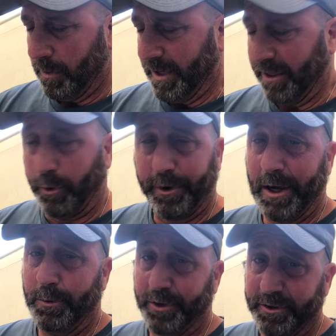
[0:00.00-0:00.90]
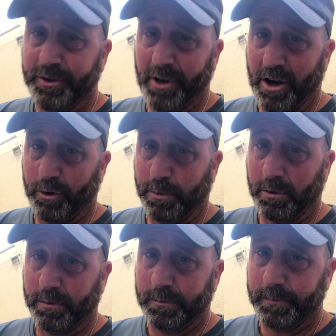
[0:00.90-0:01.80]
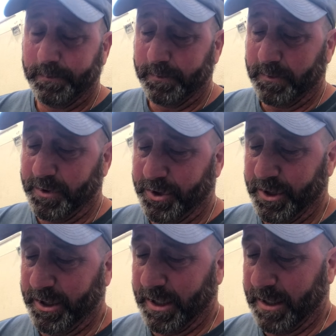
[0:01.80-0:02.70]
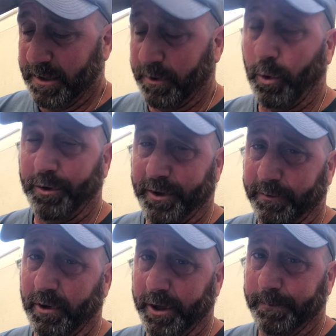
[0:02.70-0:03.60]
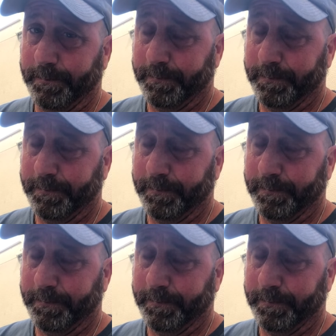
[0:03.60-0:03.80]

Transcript: When I thought I was undesirable, she thought differently.